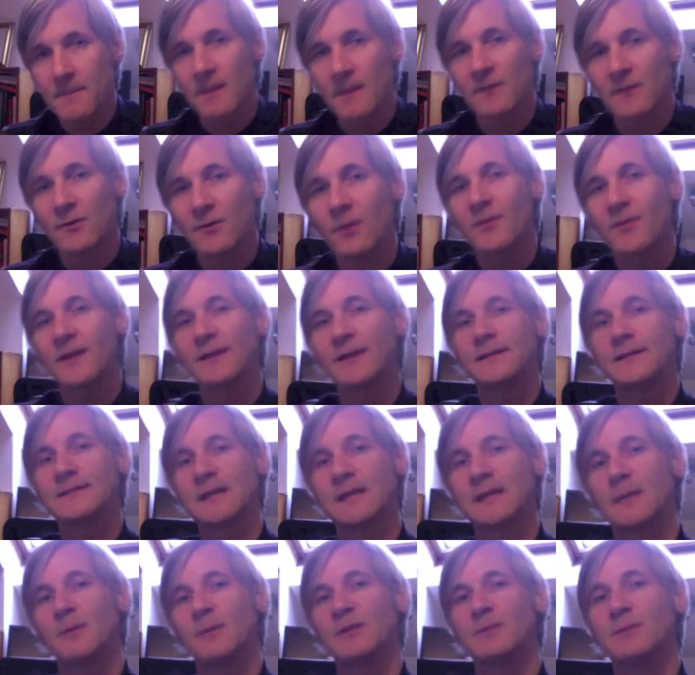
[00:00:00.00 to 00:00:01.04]
The other thing to say
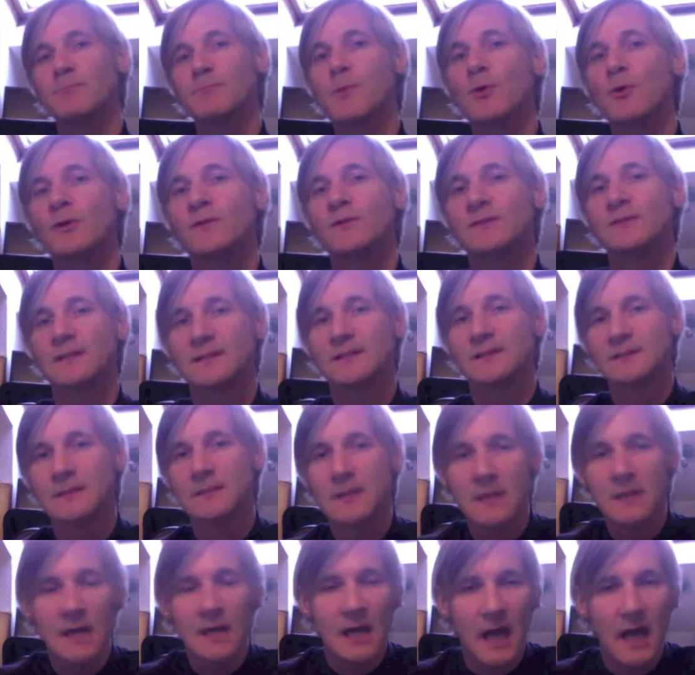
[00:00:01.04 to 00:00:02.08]
about the motives is
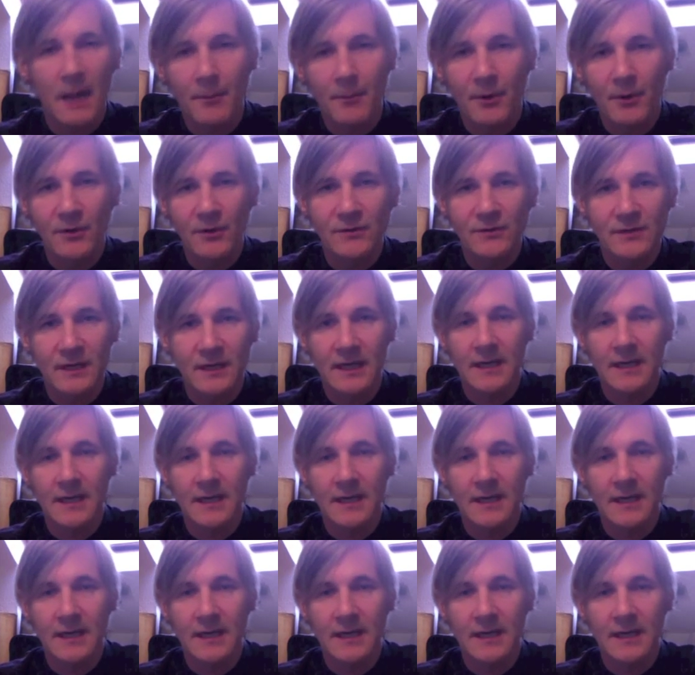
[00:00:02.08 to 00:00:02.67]
about